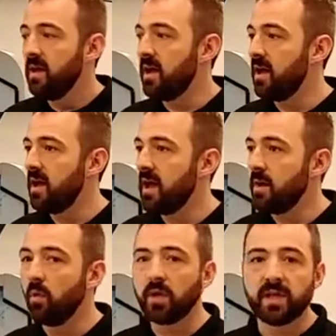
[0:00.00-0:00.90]

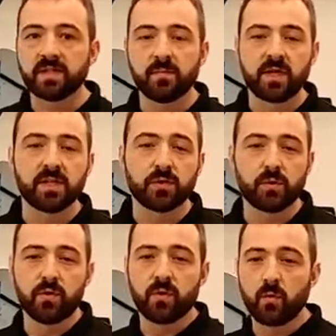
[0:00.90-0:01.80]
and we'll get somebody in touch
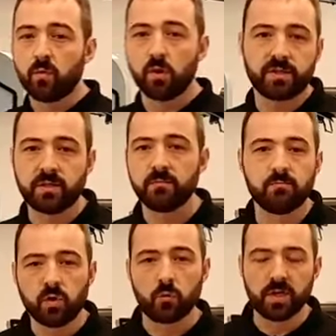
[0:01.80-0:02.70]
with you that works
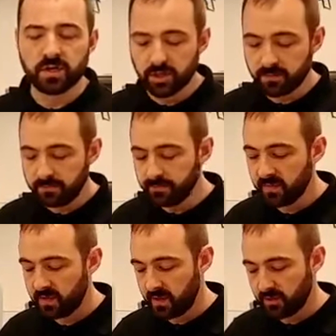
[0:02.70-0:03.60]
in your region
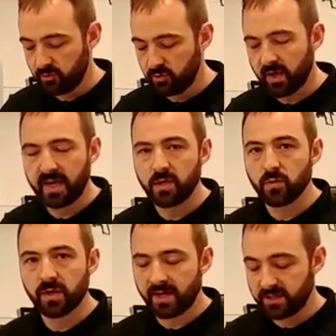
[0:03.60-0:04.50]
to try to get
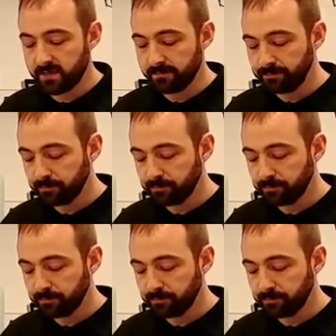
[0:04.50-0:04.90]
you connected.